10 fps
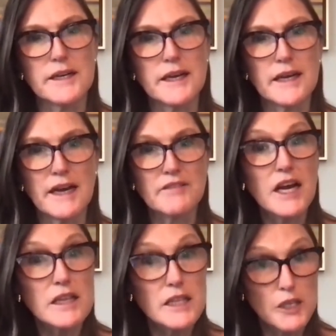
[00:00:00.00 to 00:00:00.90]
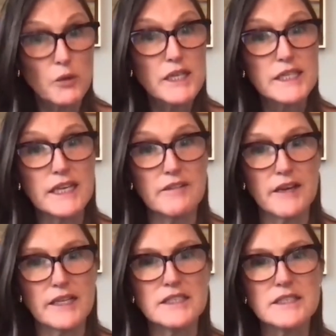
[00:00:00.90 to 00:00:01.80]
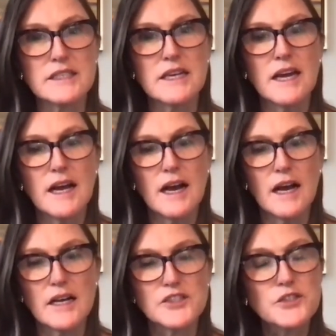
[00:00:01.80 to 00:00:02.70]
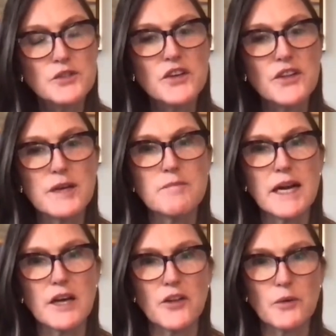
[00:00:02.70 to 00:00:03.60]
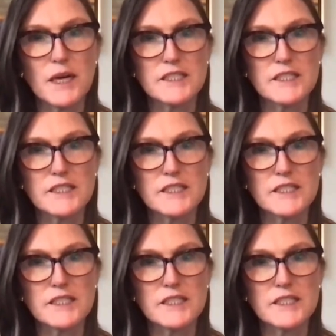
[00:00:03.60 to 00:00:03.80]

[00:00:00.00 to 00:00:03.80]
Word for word: have liquidity events sooner than might otherwise